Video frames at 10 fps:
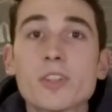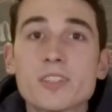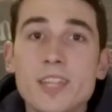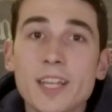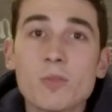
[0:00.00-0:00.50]
the
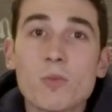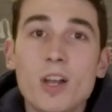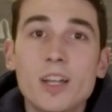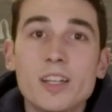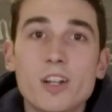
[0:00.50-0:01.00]
second
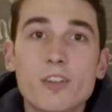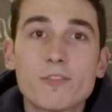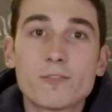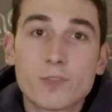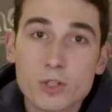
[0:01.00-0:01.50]
wine in
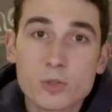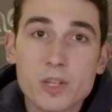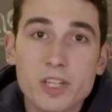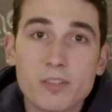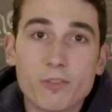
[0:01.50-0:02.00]
our first
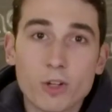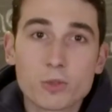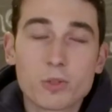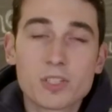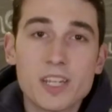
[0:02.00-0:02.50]
week of
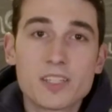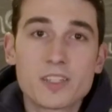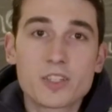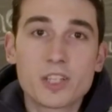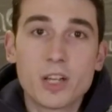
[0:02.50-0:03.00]
virtual
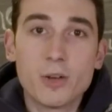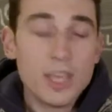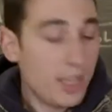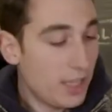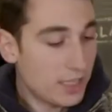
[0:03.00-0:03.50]
tastings to go
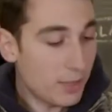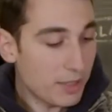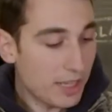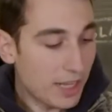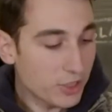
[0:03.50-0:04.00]
is
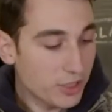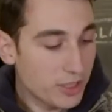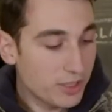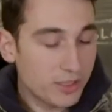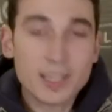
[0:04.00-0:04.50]
something
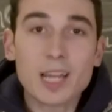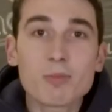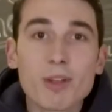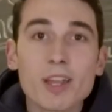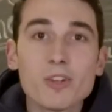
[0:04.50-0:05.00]
actually kind
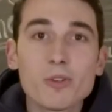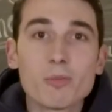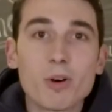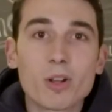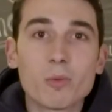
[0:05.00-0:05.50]
of brand new
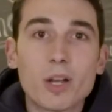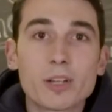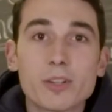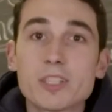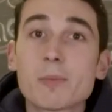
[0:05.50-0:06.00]
to Baldwin
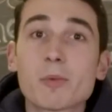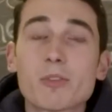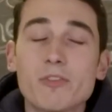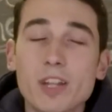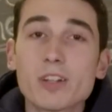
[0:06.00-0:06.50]
Winery and something
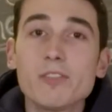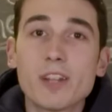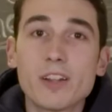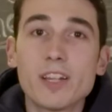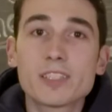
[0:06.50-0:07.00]
we're very,
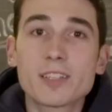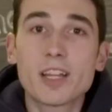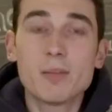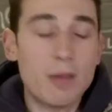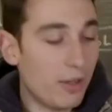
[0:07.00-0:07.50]
very
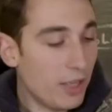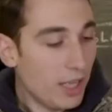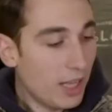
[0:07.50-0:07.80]
excited about.